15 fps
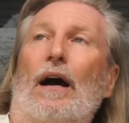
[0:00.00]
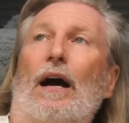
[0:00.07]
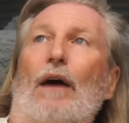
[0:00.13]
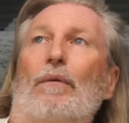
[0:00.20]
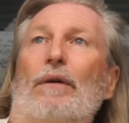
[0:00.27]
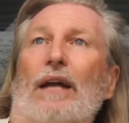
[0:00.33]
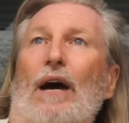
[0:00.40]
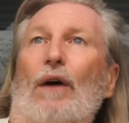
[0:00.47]

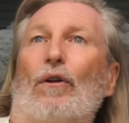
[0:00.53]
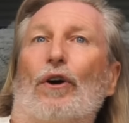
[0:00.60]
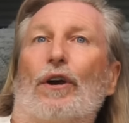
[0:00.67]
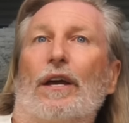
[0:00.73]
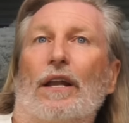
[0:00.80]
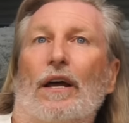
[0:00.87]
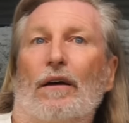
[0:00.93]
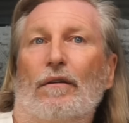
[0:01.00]
are we now
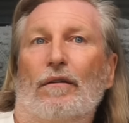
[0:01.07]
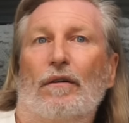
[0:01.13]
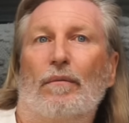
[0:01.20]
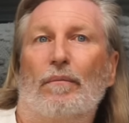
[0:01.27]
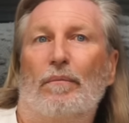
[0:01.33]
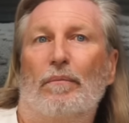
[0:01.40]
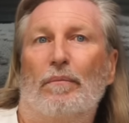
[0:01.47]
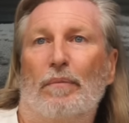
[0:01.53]
looking at
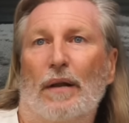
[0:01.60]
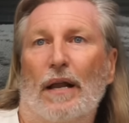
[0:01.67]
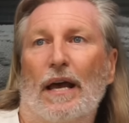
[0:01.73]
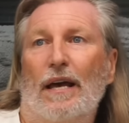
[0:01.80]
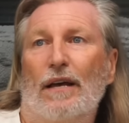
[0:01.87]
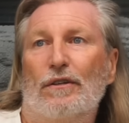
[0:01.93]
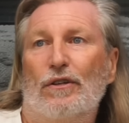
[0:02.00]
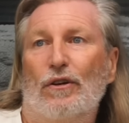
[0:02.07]

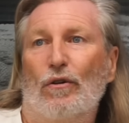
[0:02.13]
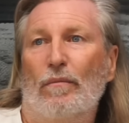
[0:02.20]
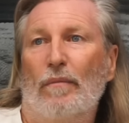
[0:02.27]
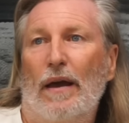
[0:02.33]
players who